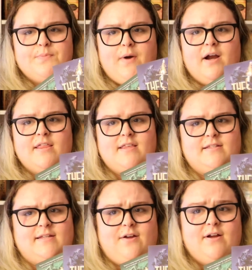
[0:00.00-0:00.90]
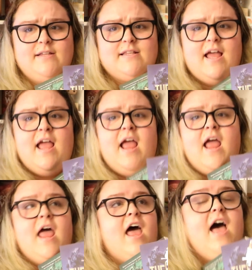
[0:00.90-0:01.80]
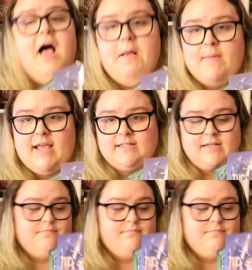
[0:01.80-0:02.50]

a part of this series. amazing,